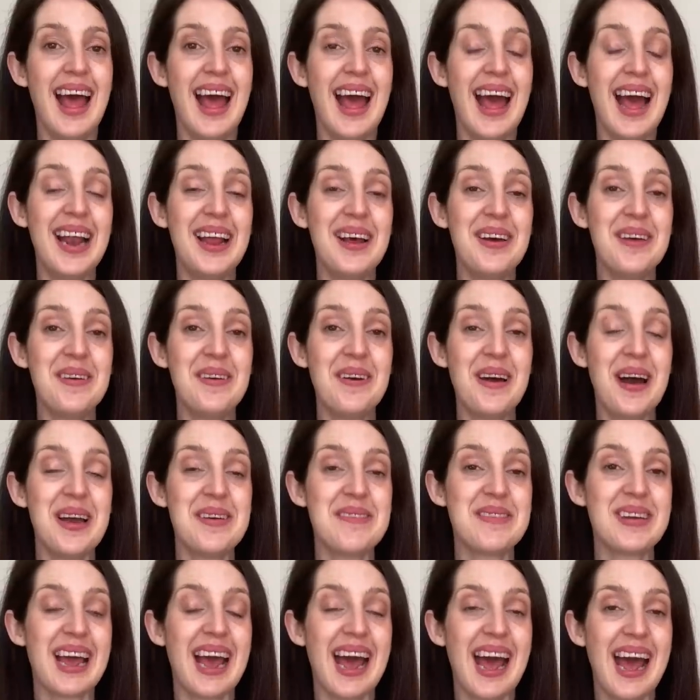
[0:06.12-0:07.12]
Hello,
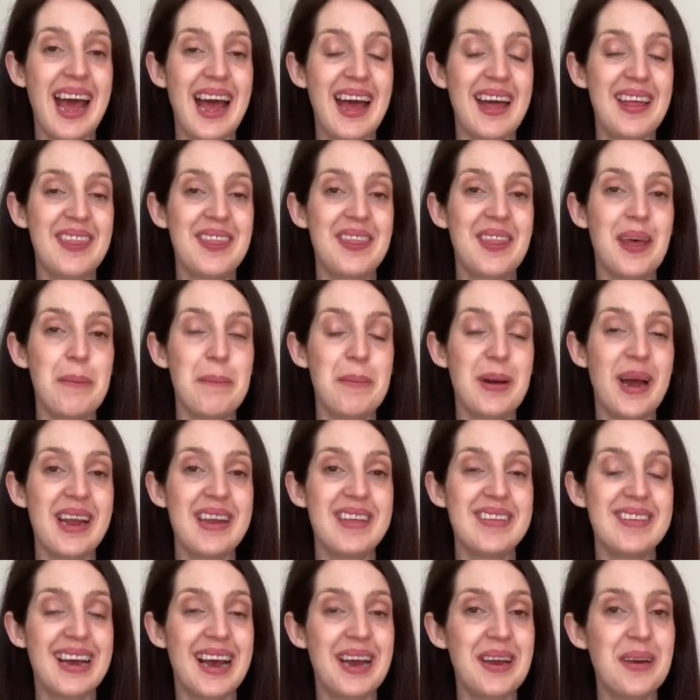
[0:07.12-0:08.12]
I'm Cath. My
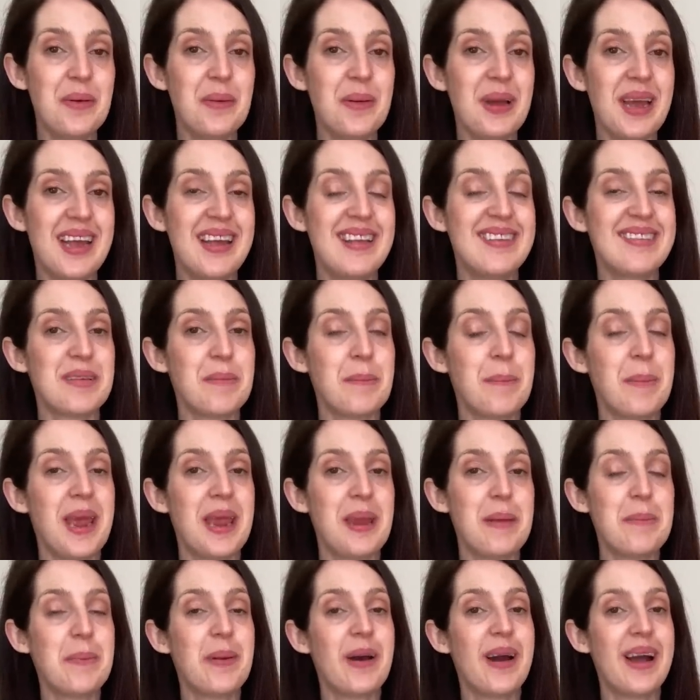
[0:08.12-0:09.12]
channel is
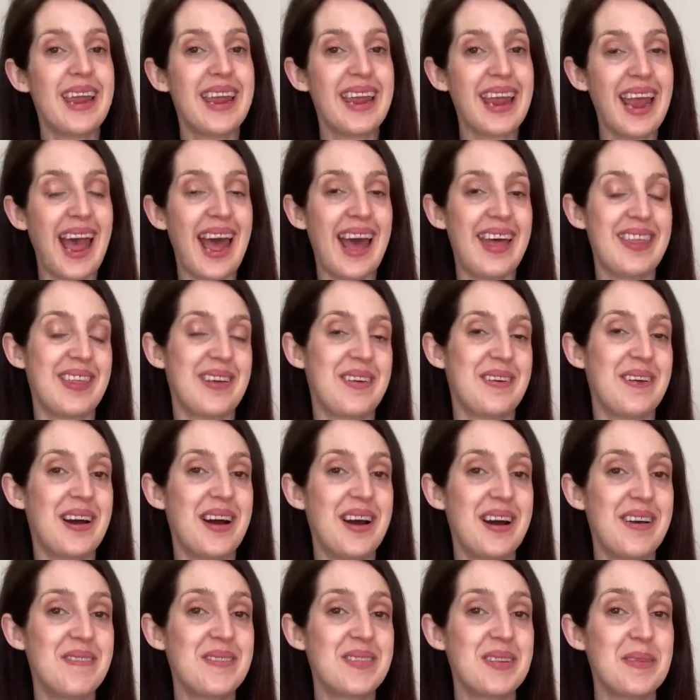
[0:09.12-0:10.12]
Made by
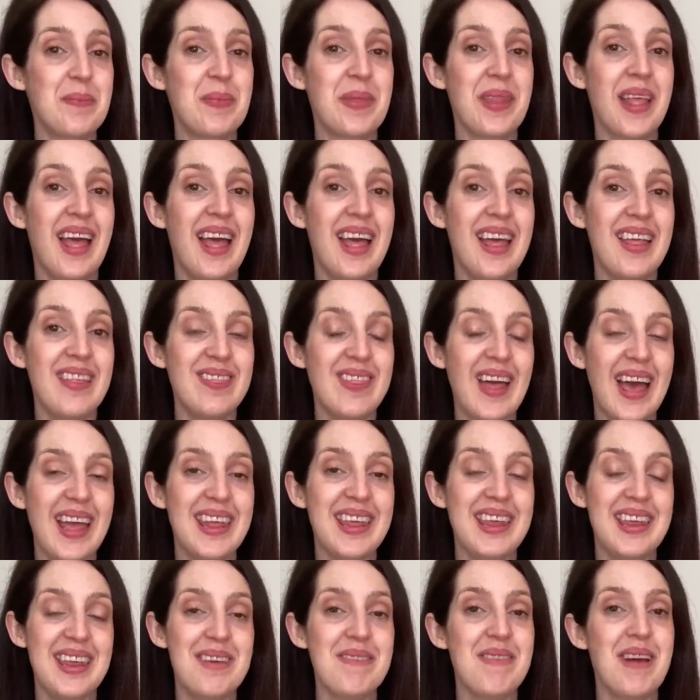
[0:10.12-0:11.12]
Craft.
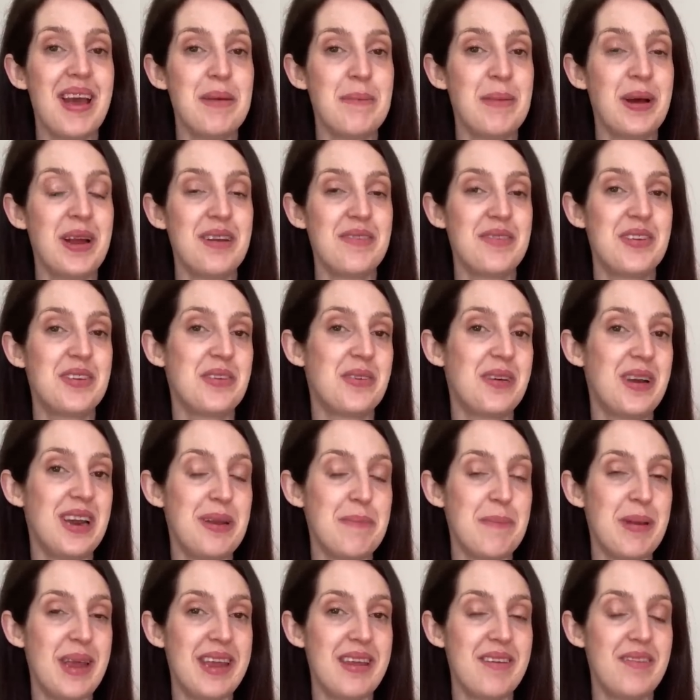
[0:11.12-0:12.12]
Thank you very much for
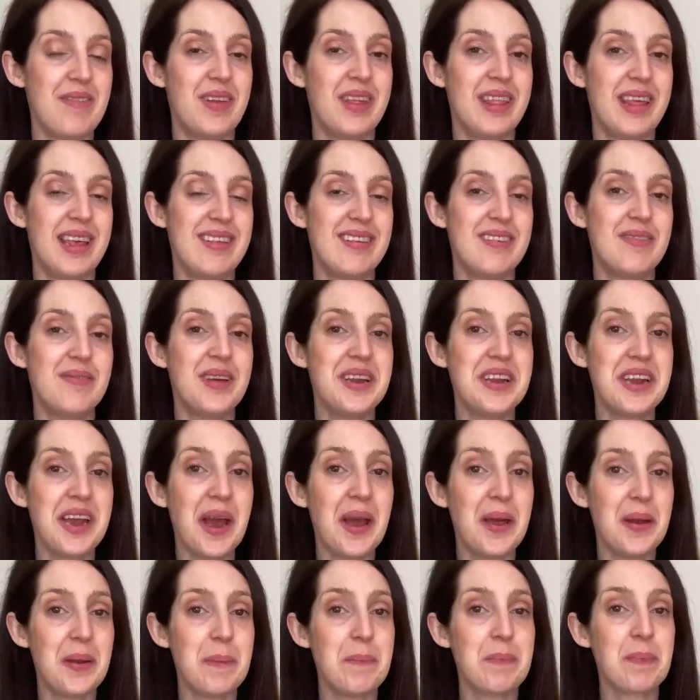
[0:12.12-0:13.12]
joining me for this
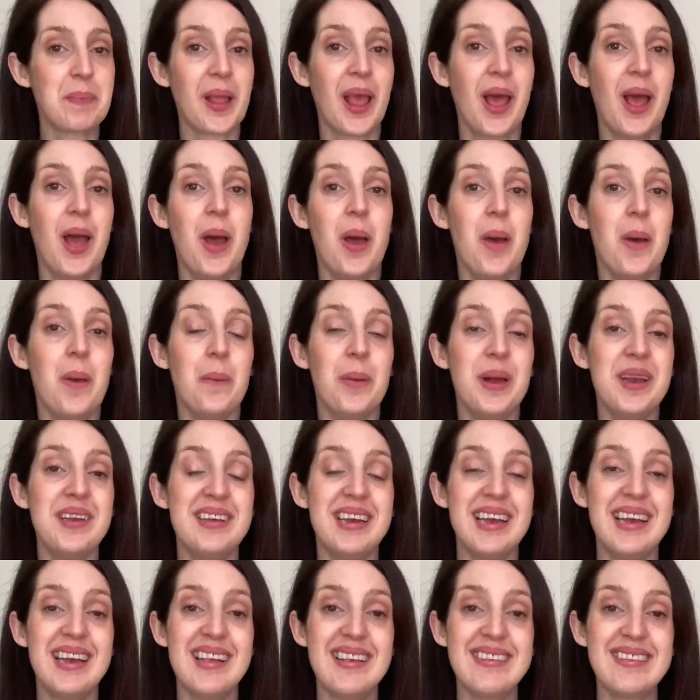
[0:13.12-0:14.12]
video, which
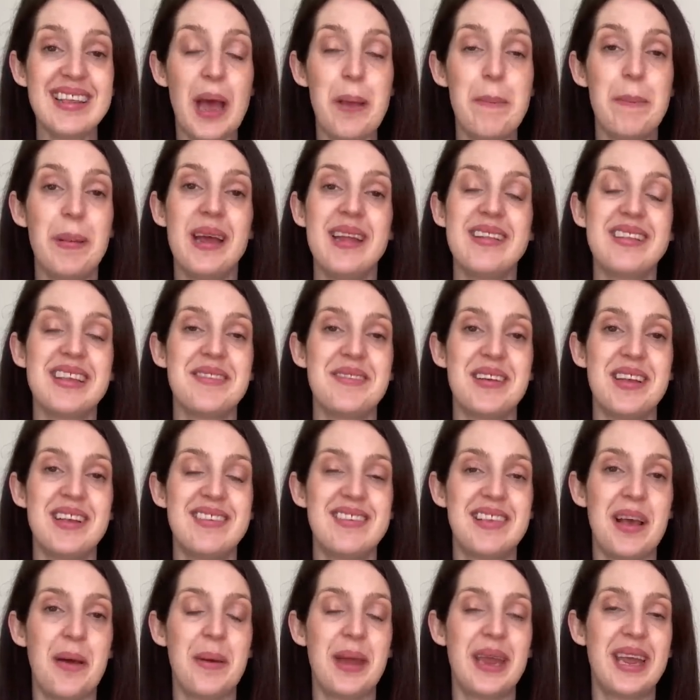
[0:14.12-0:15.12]
is a bit of a
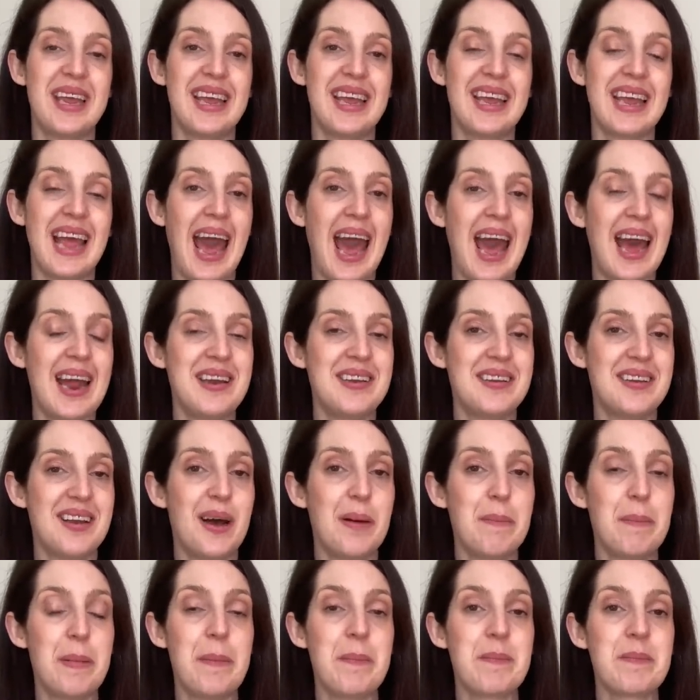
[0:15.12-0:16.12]
sewing
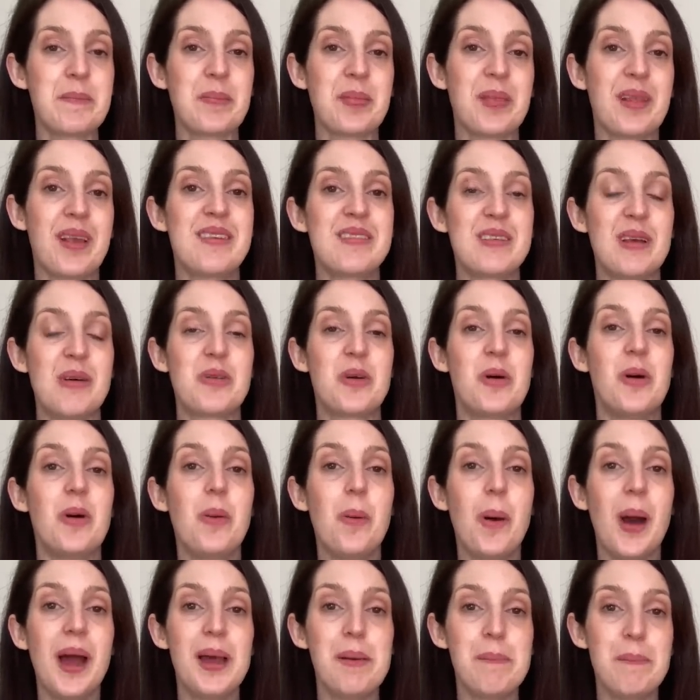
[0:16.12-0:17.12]
catch-up. So I've got
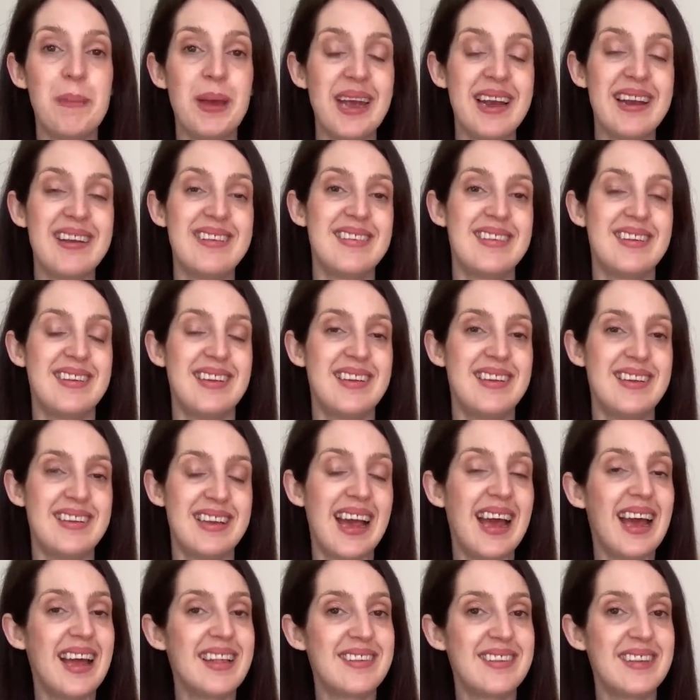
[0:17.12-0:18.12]
quite a mix to
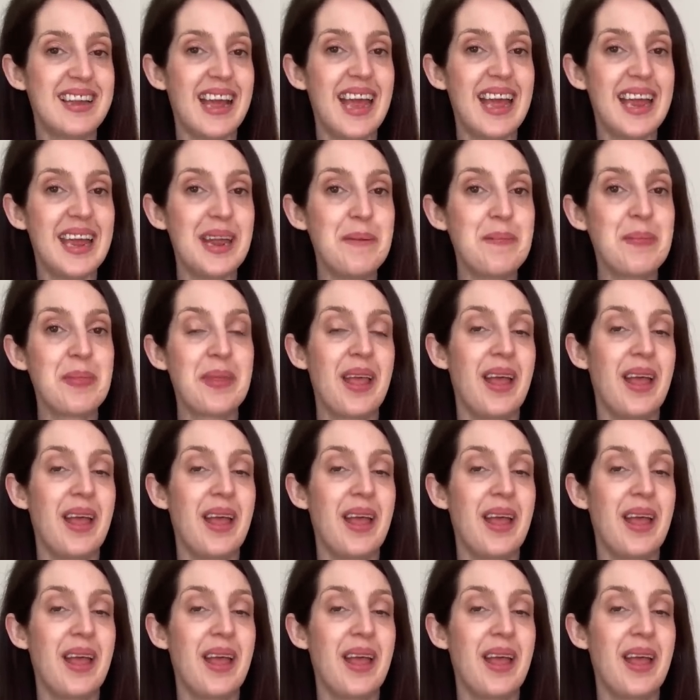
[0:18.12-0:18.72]
share today.